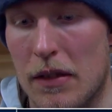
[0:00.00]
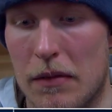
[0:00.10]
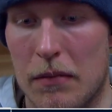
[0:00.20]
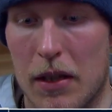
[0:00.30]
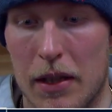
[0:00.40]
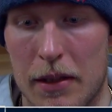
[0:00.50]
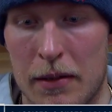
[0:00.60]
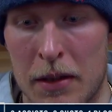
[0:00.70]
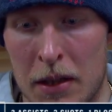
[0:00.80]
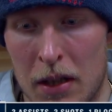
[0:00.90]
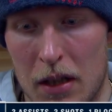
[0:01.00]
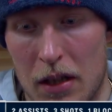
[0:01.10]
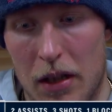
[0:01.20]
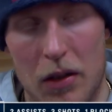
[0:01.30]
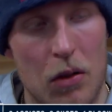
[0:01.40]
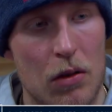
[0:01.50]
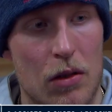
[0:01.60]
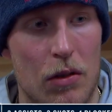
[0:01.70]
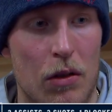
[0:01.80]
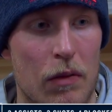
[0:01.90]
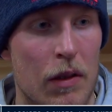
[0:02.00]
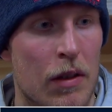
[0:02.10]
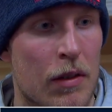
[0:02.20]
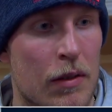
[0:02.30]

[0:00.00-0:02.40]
and kind of go